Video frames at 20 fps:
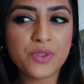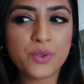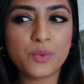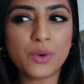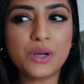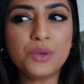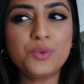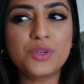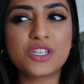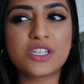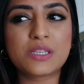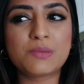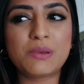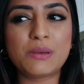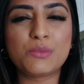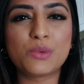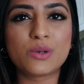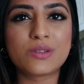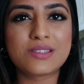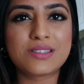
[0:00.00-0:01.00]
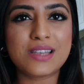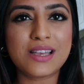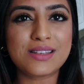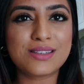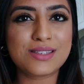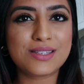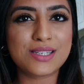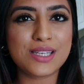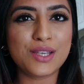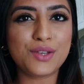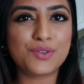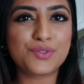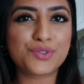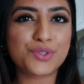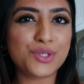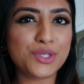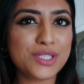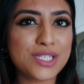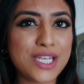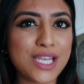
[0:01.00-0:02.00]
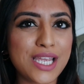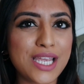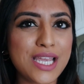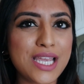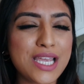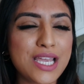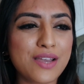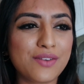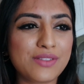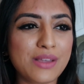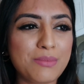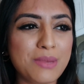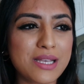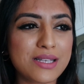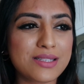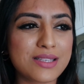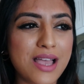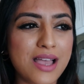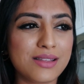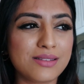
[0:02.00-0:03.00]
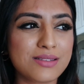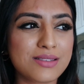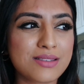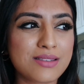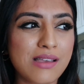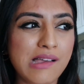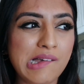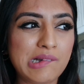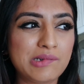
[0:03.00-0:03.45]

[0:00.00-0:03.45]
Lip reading: one, which is a bit more zesty fruity, if that makes sense.